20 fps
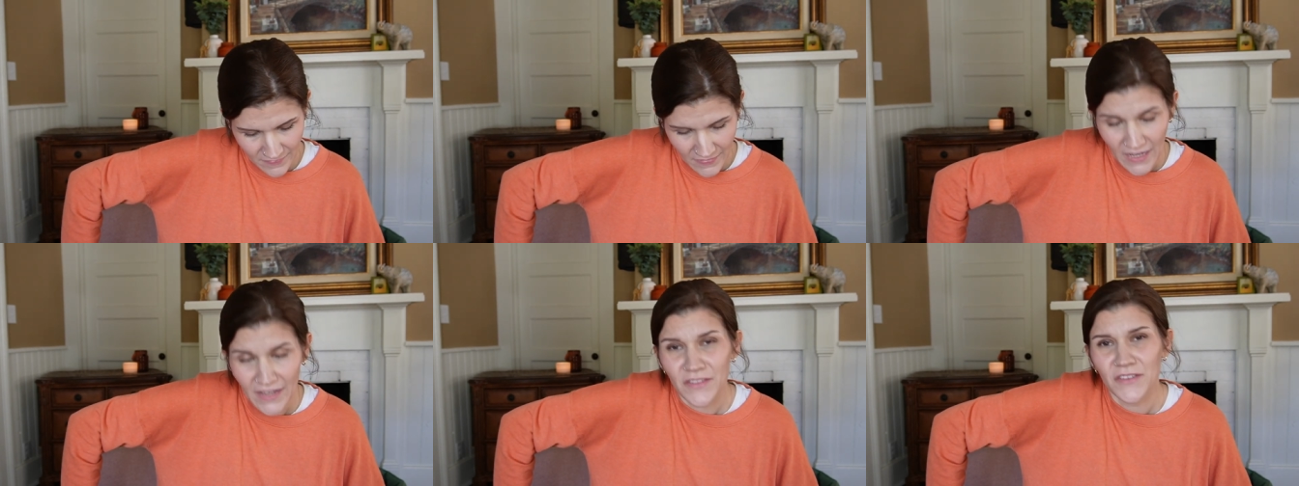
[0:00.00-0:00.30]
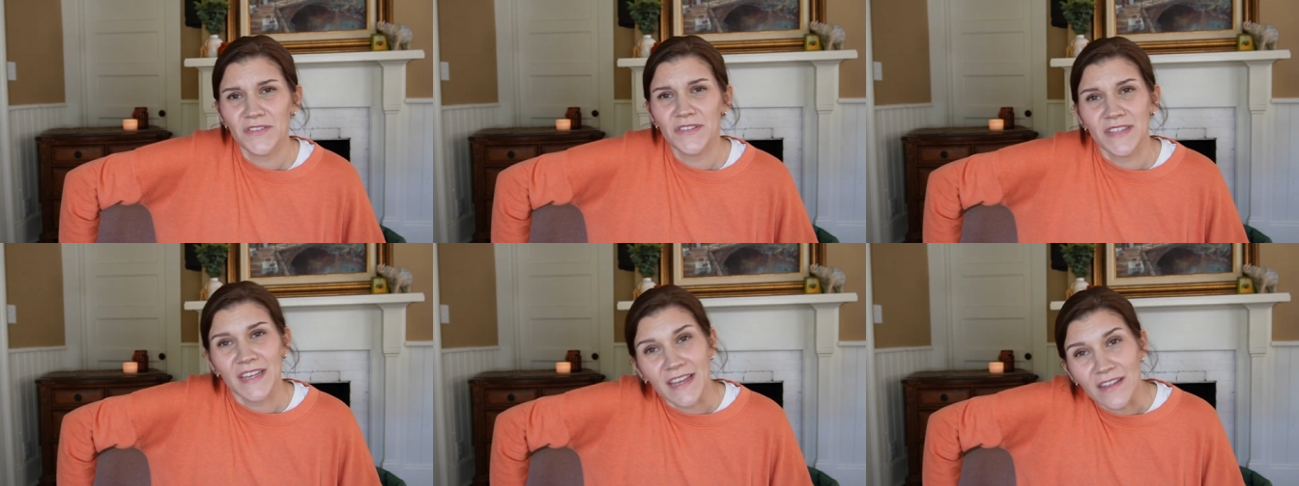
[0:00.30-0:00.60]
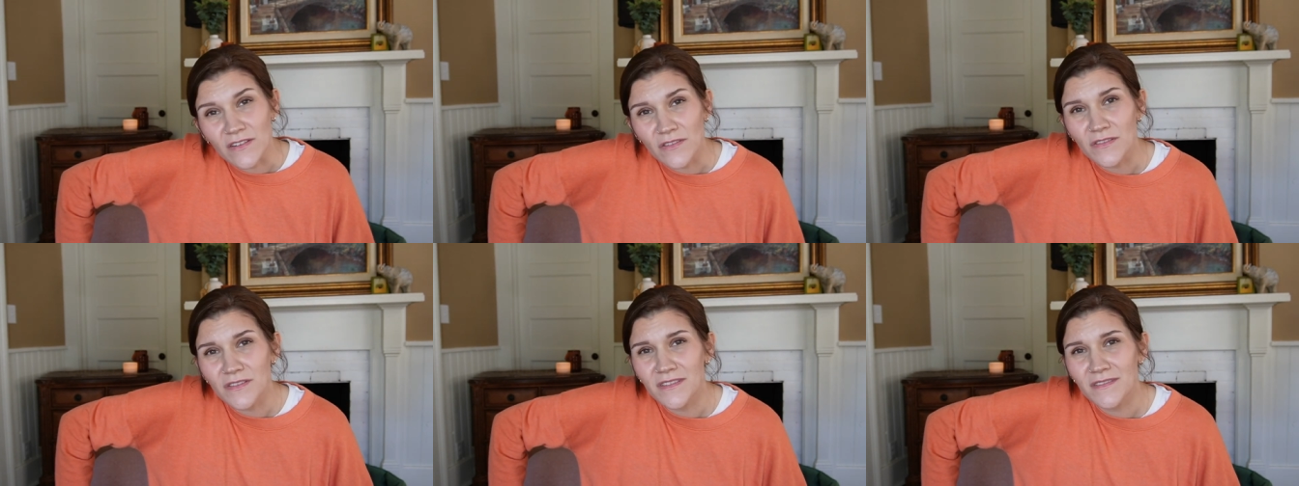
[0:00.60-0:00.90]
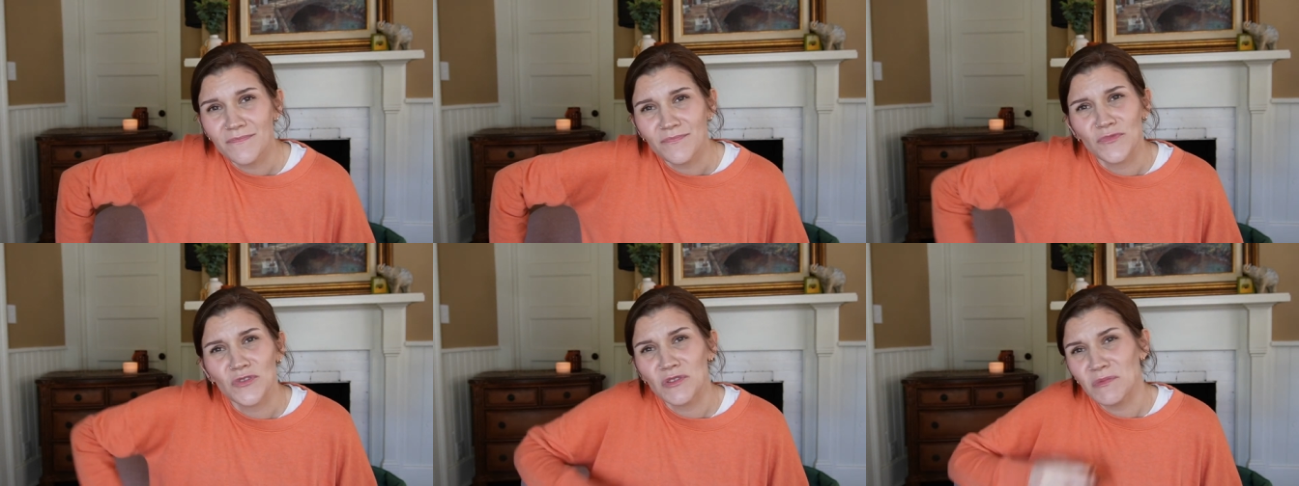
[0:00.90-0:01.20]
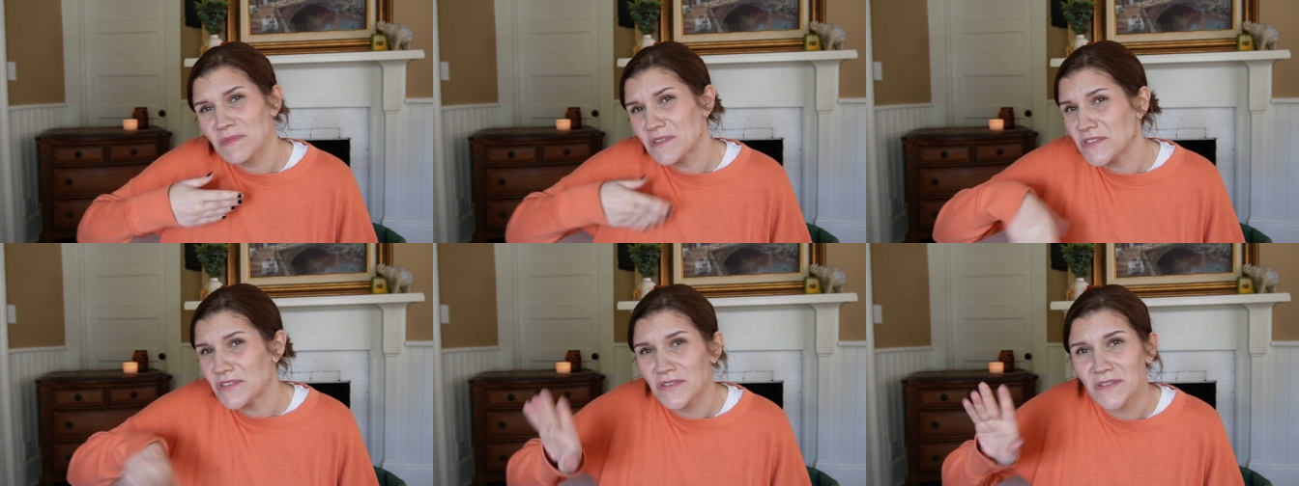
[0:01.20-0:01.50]
and they're sandals,
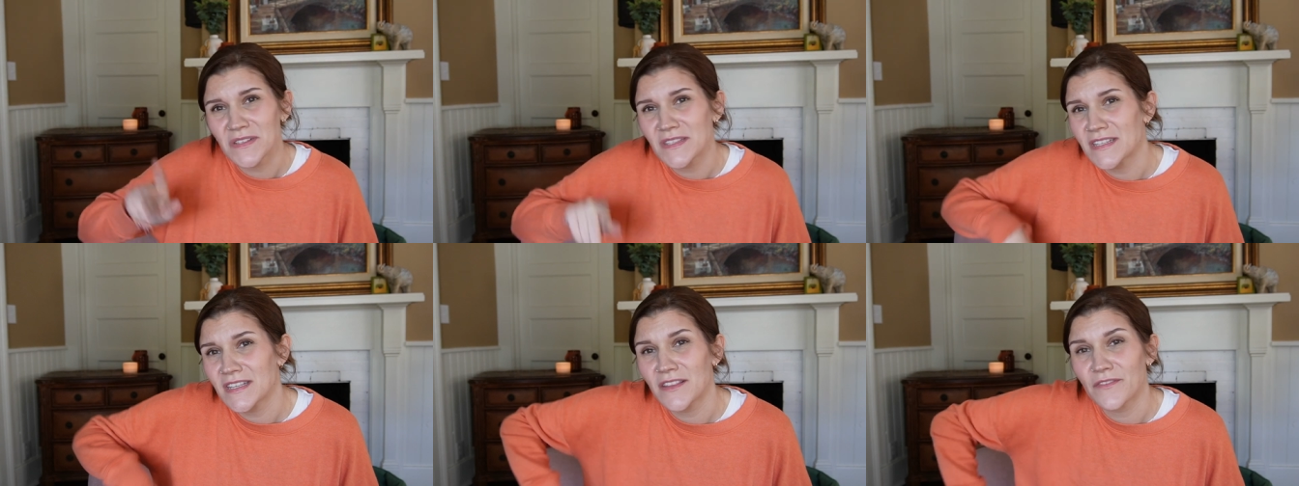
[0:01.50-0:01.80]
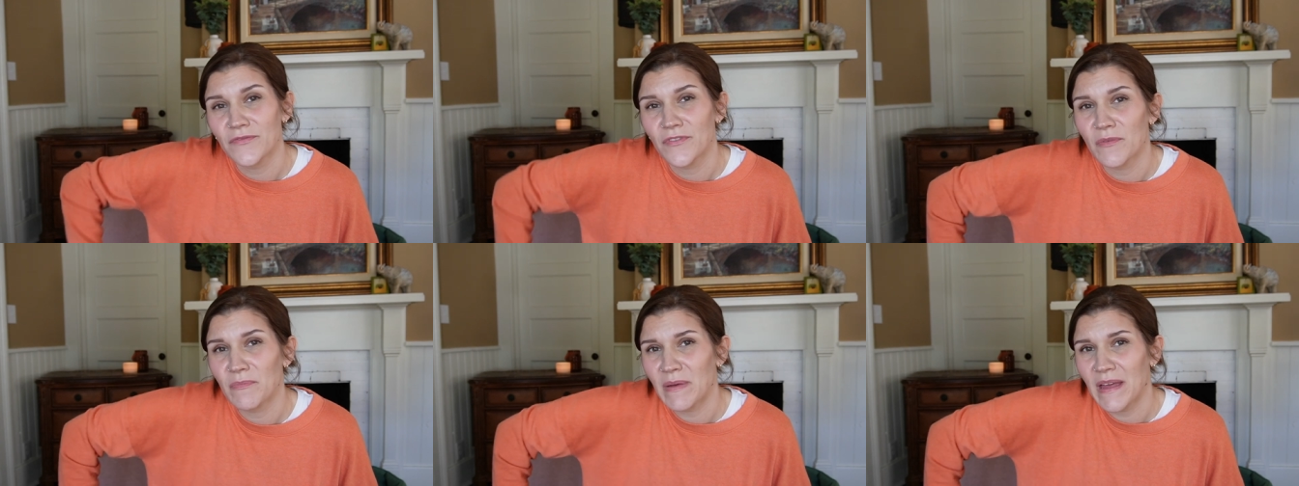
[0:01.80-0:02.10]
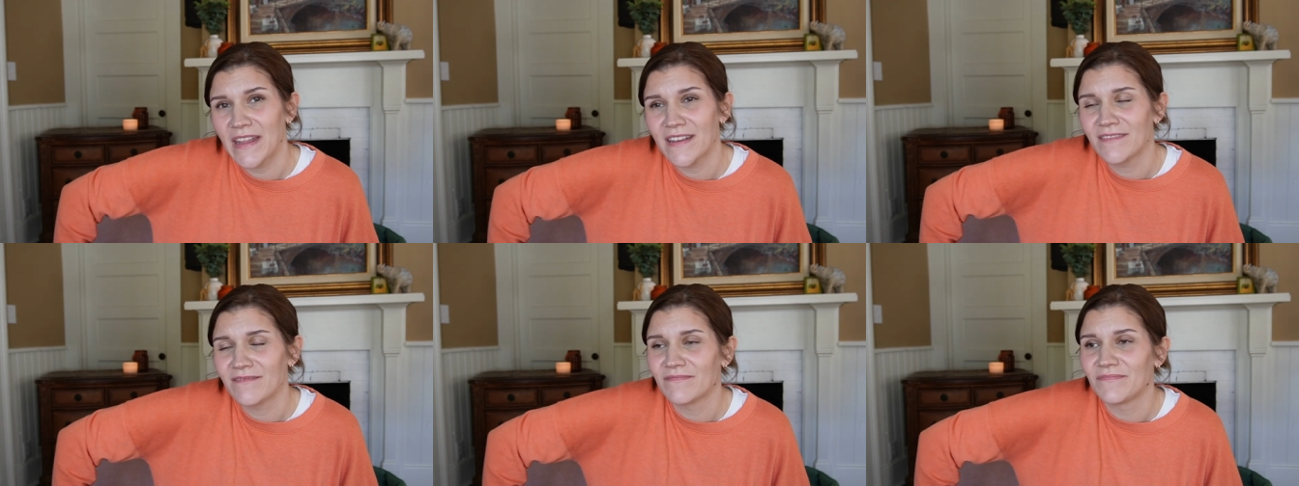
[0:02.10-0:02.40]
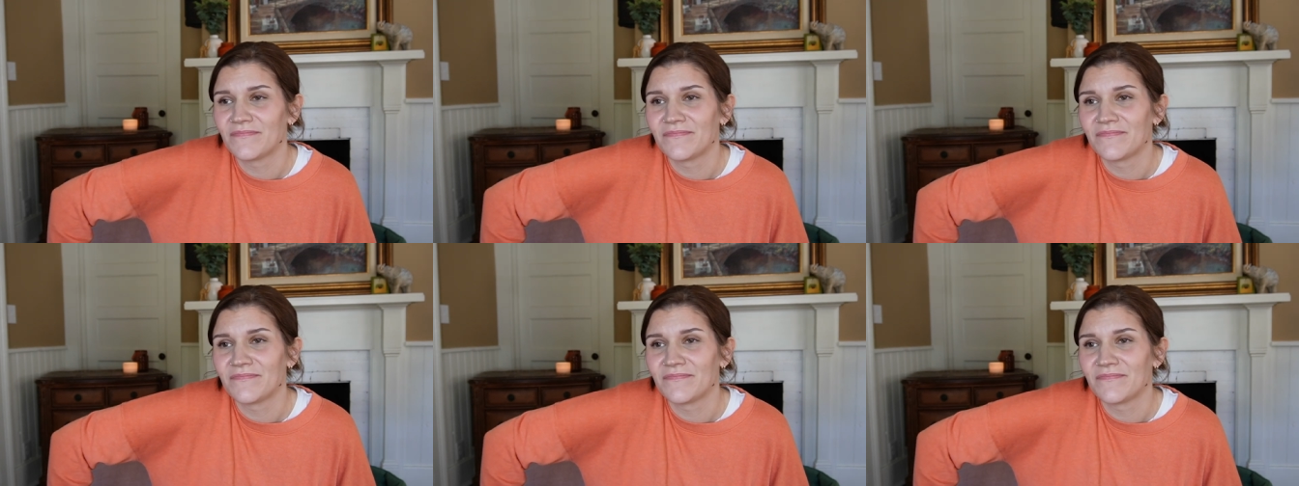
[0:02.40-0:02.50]
which means you can see the footbed.